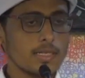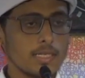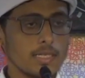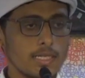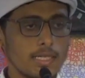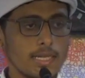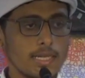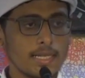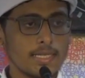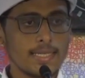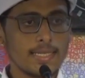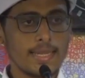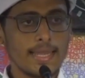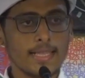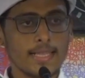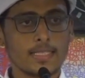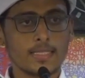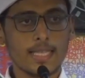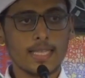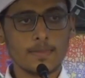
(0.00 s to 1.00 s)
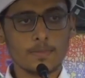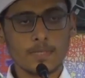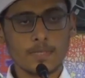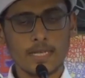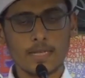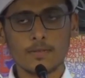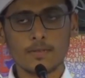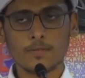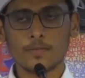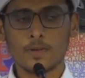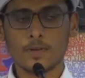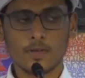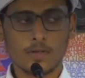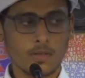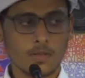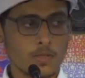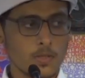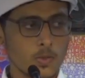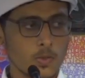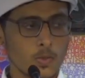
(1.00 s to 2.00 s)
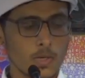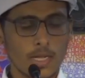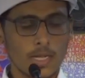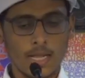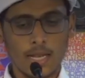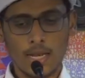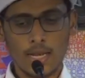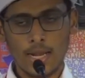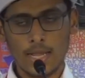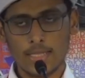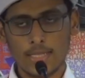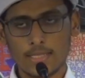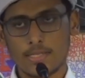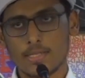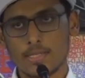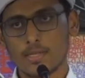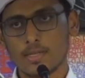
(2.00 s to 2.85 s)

there is an exception for Surah Al-Hajj.